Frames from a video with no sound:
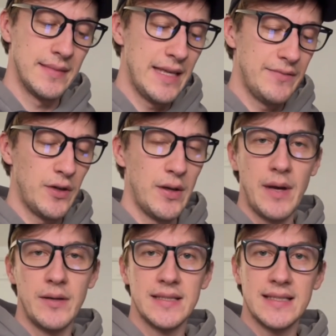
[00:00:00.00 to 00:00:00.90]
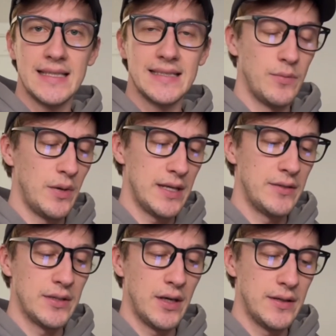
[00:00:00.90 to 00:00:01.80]
If your amount is less than
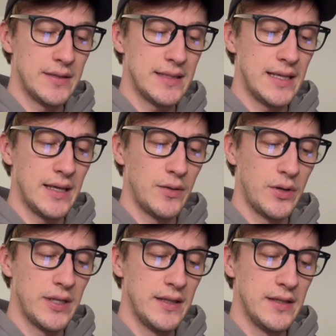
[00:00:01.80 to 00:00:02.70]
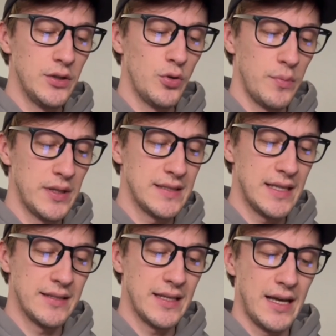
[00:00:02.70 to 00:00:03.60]
$100, then accordingly, you open a
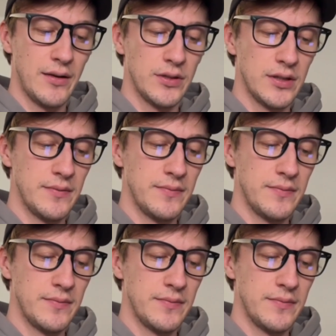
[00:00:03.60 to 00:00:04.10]
cent account.